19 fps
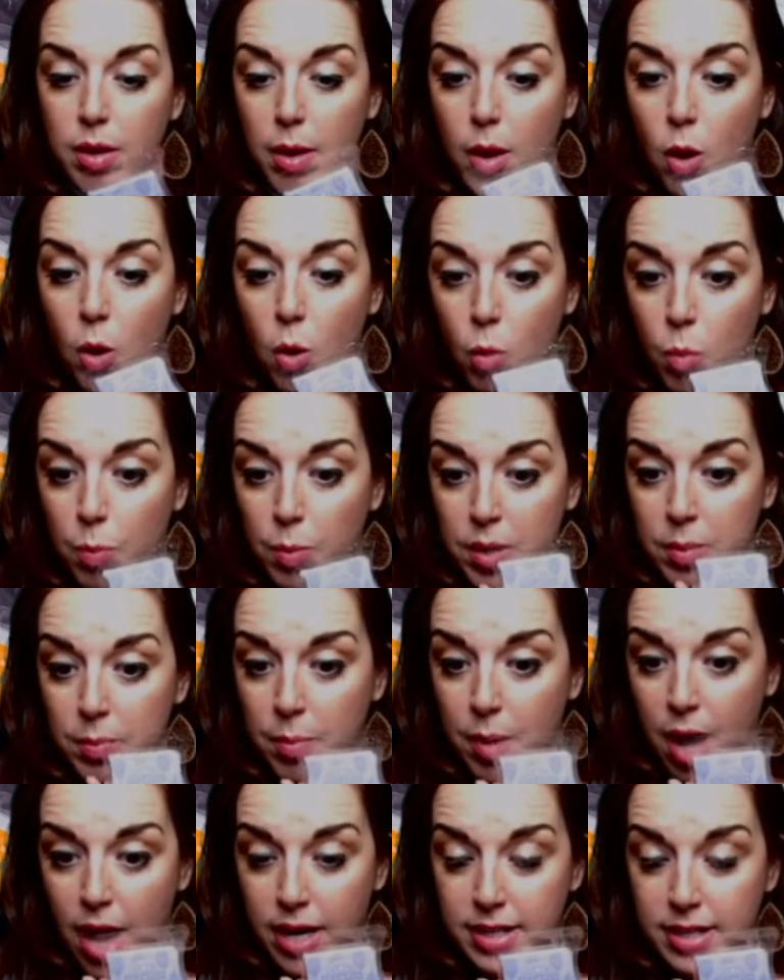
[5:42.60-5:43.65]
open
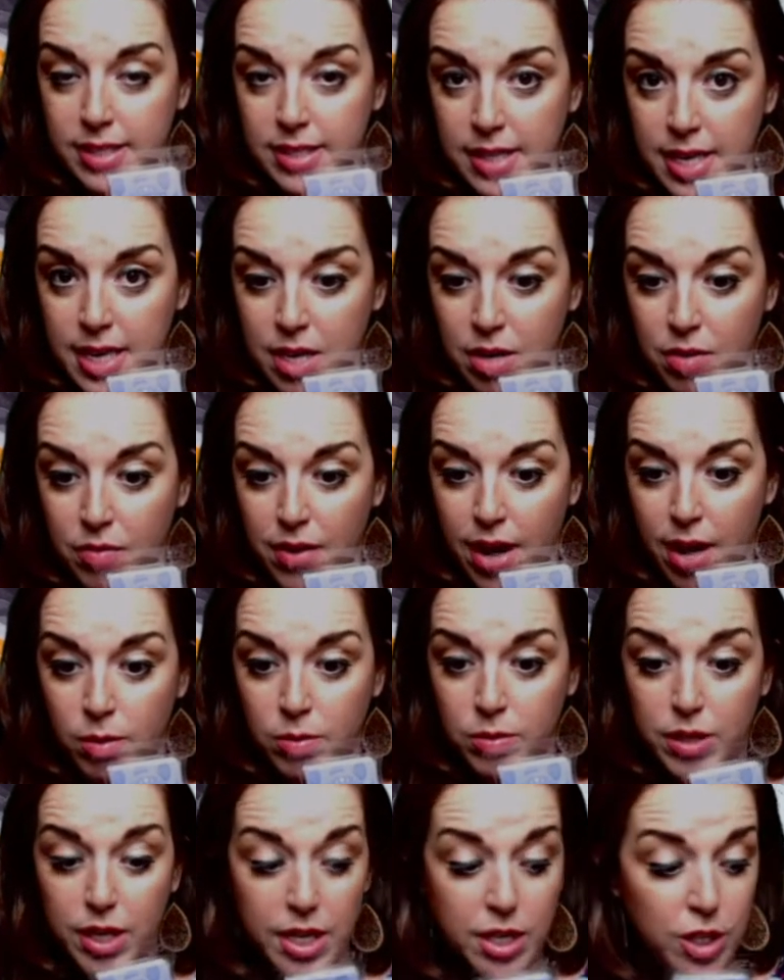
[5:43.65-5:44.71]
bars laying around,
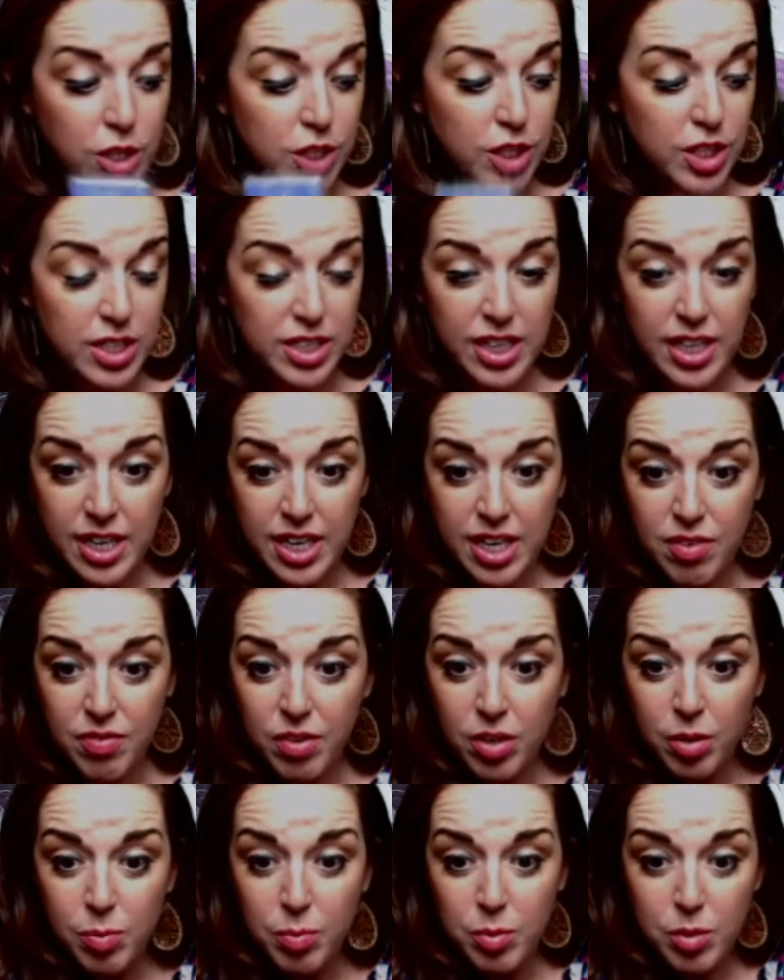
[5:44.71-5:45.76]
and you're just gonna give a
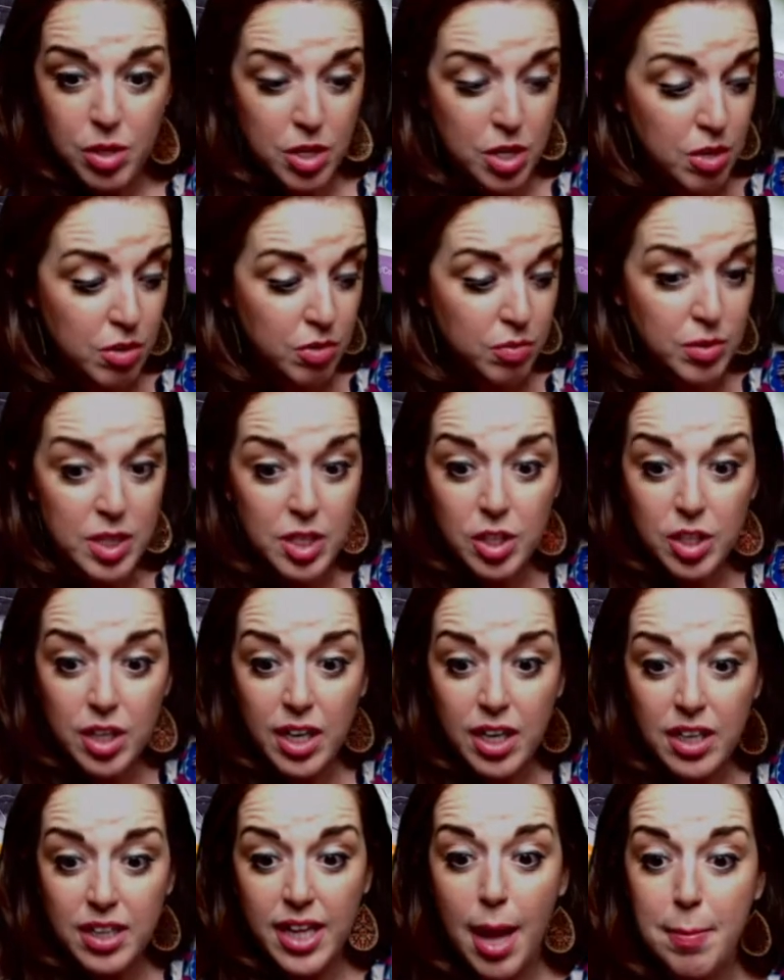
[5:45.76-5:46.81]
couple cubes and you're
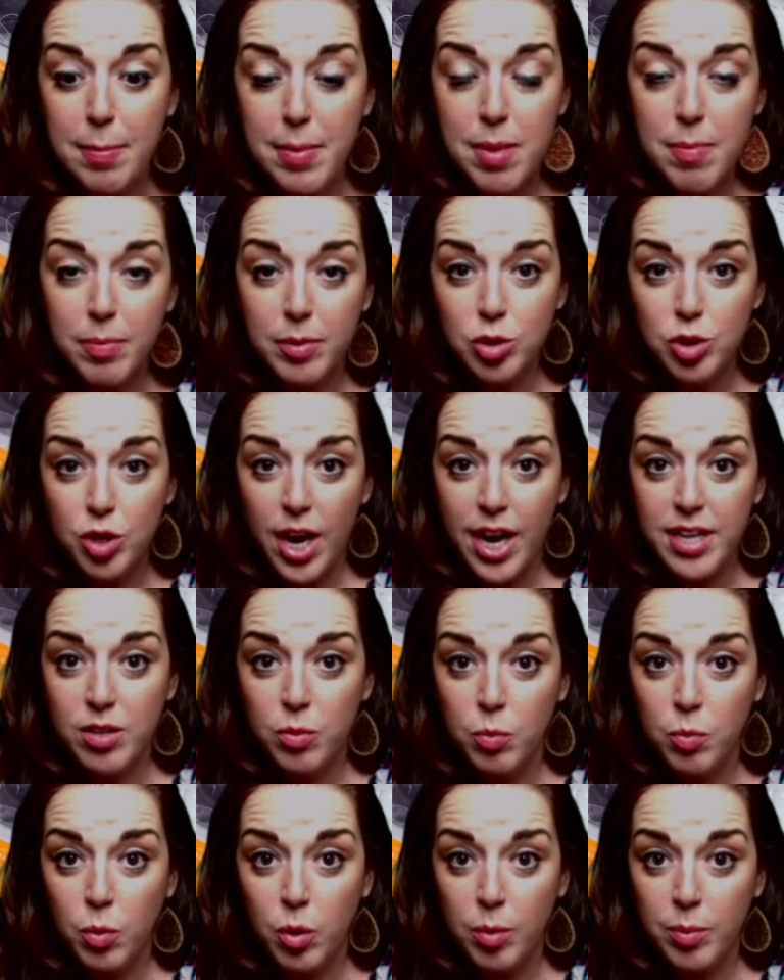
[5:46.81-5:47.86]
gonna let people try the
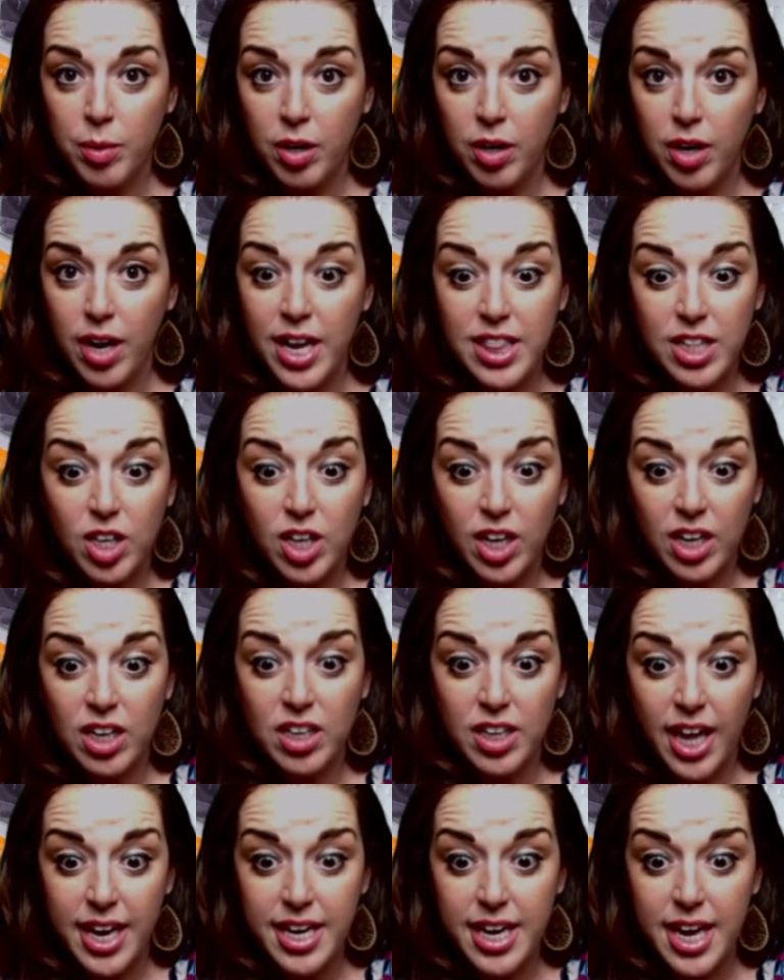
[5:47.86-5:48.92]
warmer and they're gonna
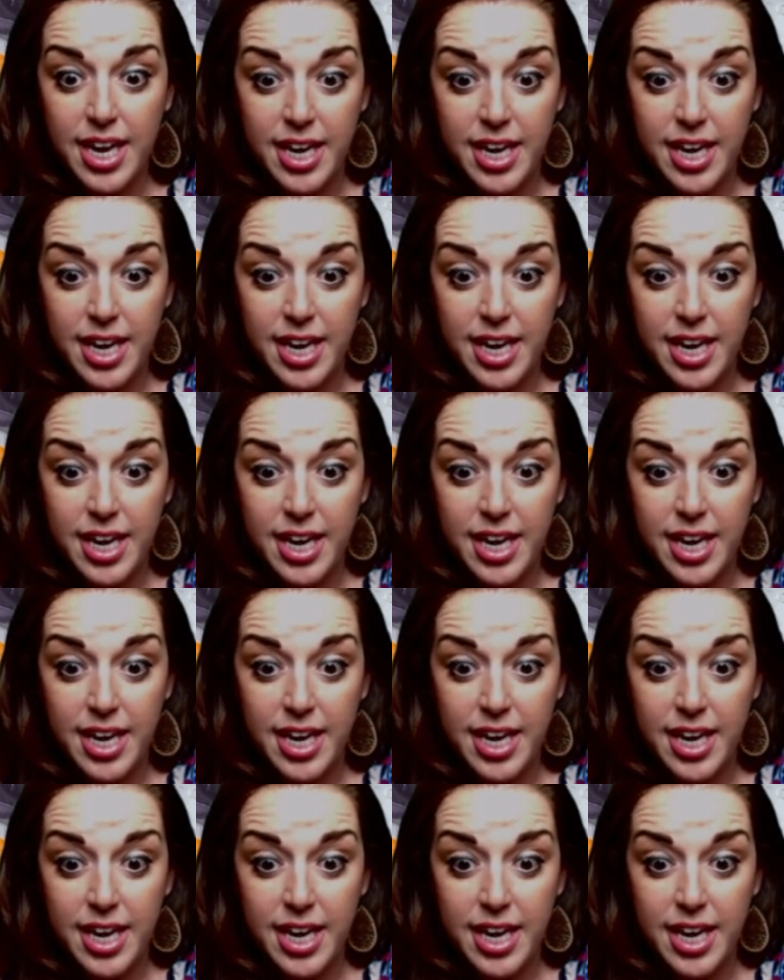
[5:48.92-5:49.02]
like it.